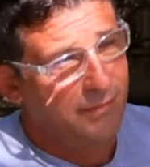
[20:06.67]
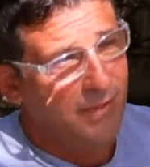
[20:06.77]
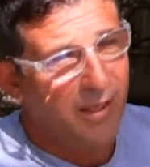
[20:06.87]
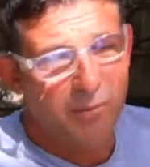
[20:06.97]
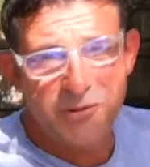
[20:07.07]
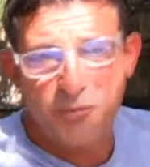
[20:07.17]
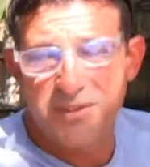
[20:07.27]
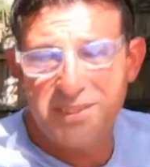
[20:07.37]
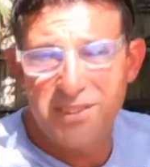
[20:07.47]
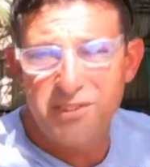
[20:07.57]
I almost want
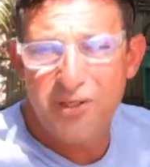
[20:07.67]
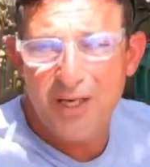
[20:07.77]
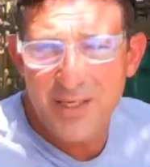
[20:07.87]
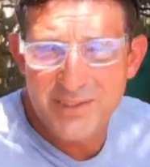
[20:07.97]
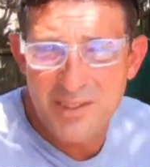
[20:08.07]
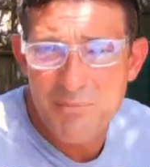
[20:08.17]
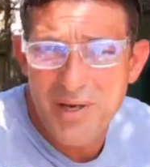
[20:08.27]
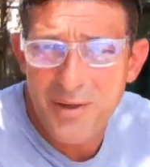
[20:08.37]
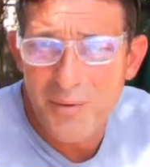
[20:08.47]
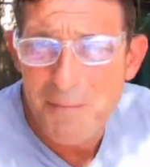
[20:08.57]
to send you cuttings in the
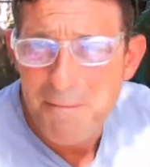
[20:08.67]
mail.